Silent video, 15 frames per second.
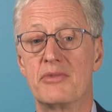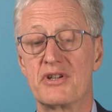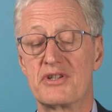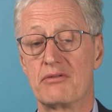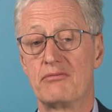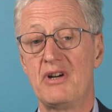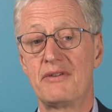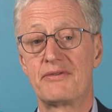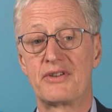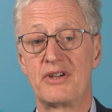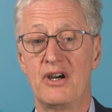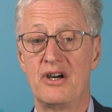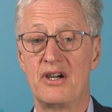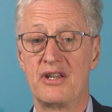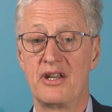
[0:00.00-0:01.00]
But as a rough
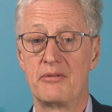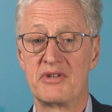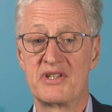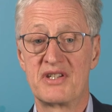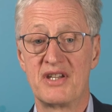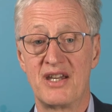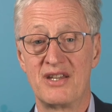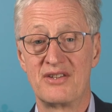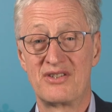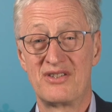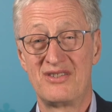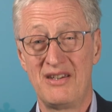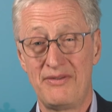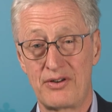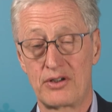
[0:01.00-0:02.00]
guide, I would say it's
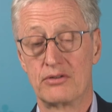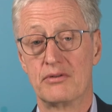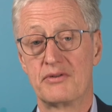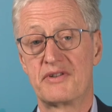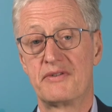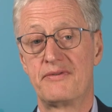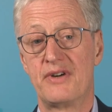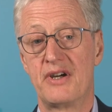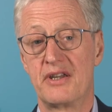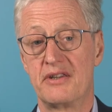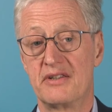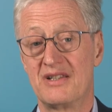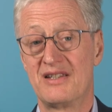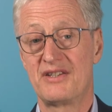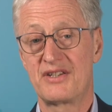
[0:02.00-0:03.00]
difficult to
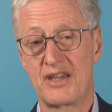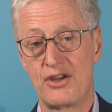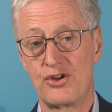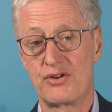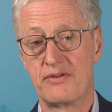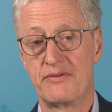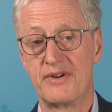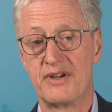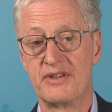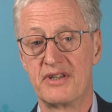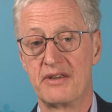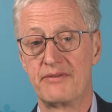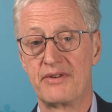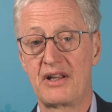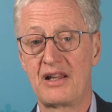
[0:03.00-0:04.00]
find litigation
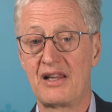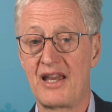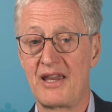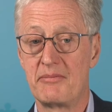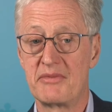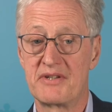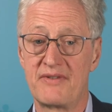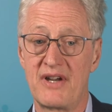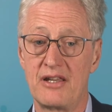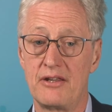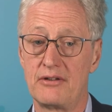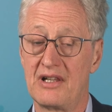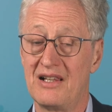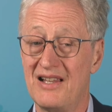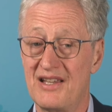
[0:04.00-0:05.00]
funding for claims
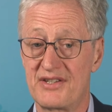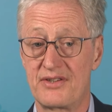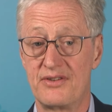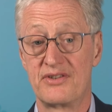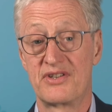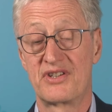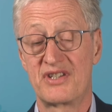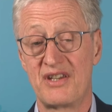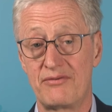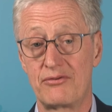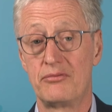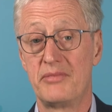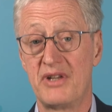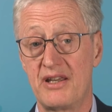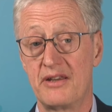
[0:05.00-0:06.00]
valued at less than
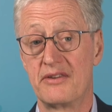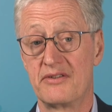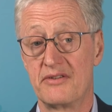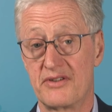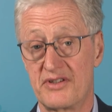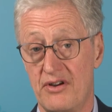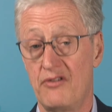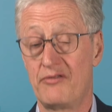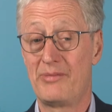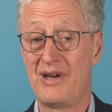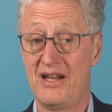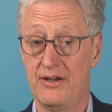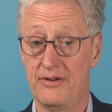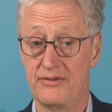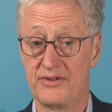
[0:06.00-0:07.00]
several millions of
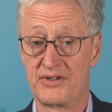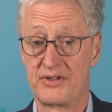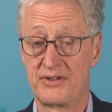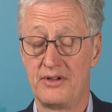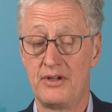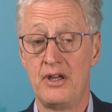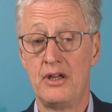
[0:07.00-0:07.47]
pounds.